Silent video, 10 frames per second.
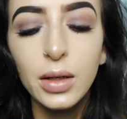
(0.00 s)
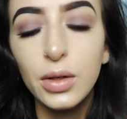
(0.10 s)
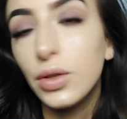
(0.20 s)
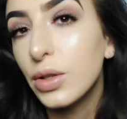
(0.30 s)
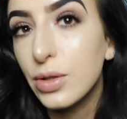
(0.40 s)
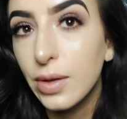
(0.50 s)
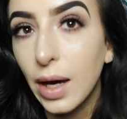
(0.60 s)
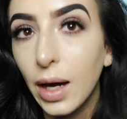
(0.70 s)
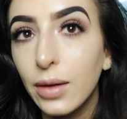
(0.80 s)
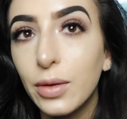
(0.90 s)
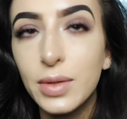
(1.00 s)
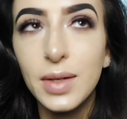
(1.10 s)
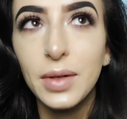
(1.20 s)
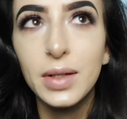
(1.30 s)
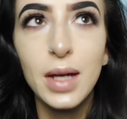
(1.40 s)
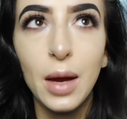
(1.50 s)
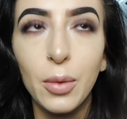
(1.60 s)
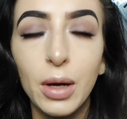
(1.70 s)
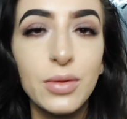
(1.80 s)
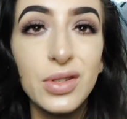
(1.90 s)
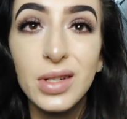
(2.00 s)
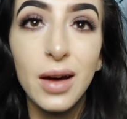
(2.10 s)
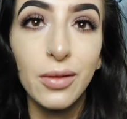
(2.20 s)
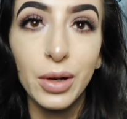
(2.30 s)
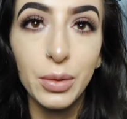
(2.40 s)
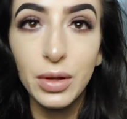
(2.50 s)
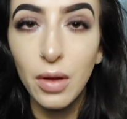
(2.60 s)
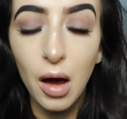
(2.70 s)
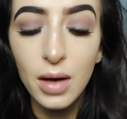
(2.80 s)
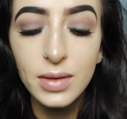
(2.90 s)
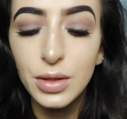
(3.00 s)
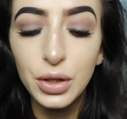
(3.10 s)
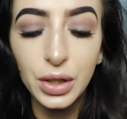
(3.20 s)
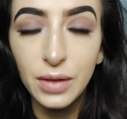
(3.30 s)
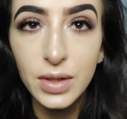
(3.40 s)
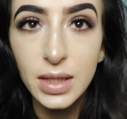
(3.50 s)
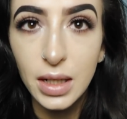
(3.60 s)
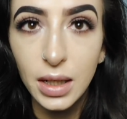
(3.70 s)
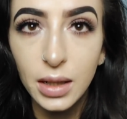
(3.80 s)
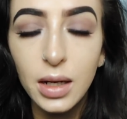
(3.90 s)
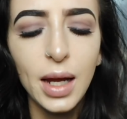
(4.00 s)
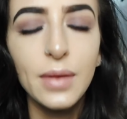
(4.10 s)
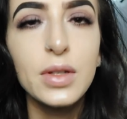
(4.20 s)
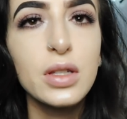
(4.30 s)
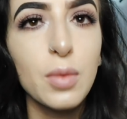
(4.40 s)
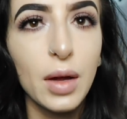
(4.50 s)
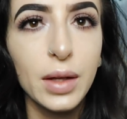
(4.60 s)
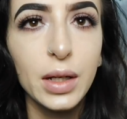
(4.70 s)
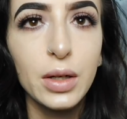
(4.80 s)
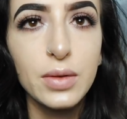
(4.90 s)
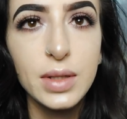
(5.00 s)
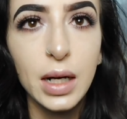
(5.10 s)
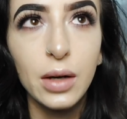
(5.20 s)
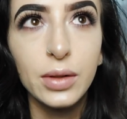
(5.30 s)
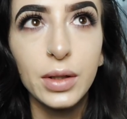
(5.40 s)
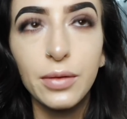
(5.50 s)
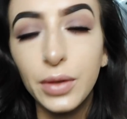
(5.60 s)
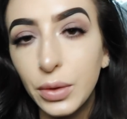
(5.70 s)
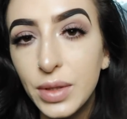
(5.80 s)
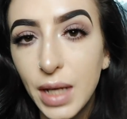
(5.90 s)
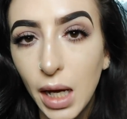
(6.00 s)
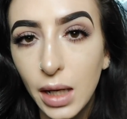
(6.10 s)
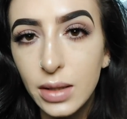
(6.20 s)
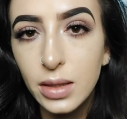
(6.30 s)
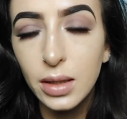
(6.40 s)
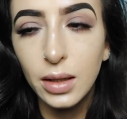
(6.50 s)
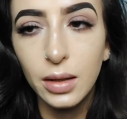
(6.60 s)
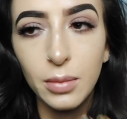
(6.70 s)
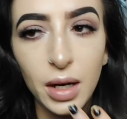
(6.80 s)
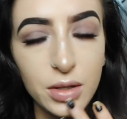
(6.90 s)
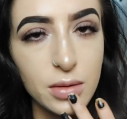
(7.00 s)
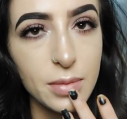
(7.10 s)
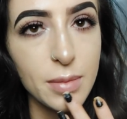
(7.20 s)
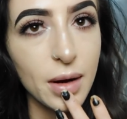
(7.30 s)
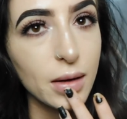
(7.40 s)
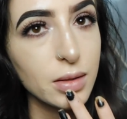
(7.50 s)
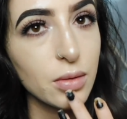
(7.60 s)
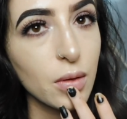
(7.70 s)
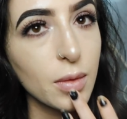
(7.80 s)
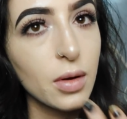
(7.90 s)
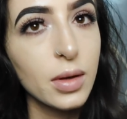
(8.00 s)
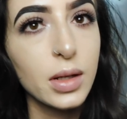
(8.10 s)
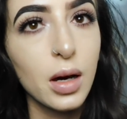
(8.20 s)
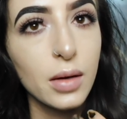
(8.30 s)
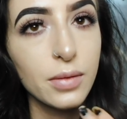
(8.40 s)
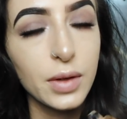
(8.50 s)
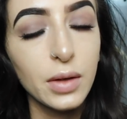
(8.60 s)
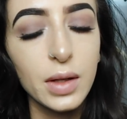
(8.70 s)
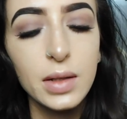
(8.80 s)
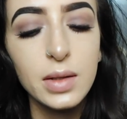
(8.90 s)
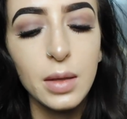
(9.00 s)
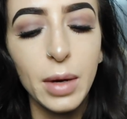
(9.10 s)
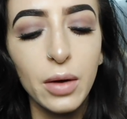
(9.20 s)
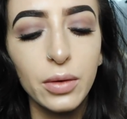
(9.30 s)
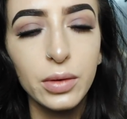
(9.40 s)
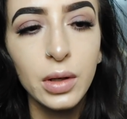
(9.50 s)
you can do that. There was even a time where I was just covering with gloss and you couldn't even see it. And the swelling goes down in a few days. I should be back to normal and not feel this in about